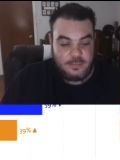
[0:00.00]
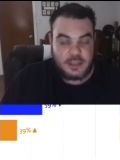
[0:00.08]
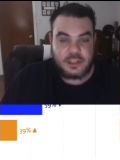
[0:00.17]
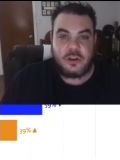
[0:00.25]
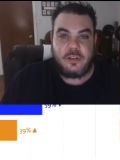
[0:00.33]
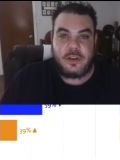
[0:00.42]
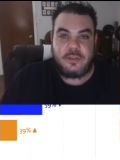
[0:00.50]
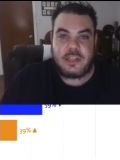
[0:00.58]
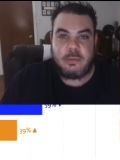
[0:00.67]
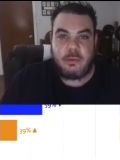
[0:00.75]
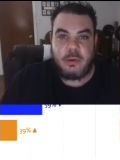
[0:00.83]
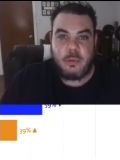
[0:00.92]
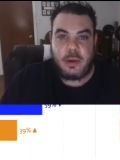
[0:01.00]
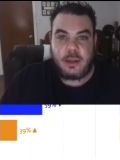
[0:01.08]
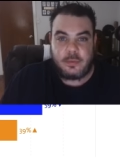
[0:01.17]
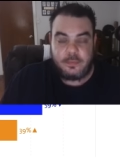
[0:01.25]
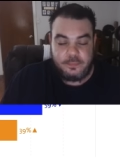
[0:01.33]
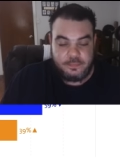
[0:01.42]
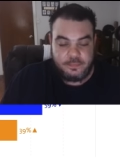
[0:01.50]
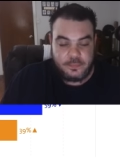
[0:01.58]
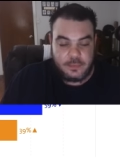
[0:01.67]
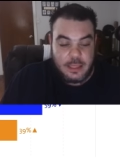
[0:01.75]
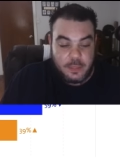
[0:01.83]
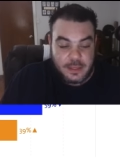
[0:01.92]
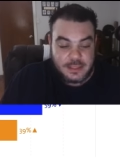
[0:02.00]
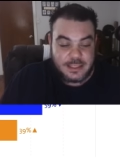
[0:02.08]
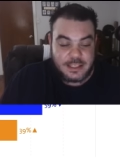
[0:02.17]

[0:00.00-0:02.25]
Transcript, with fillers: conservatives seem to be winning. This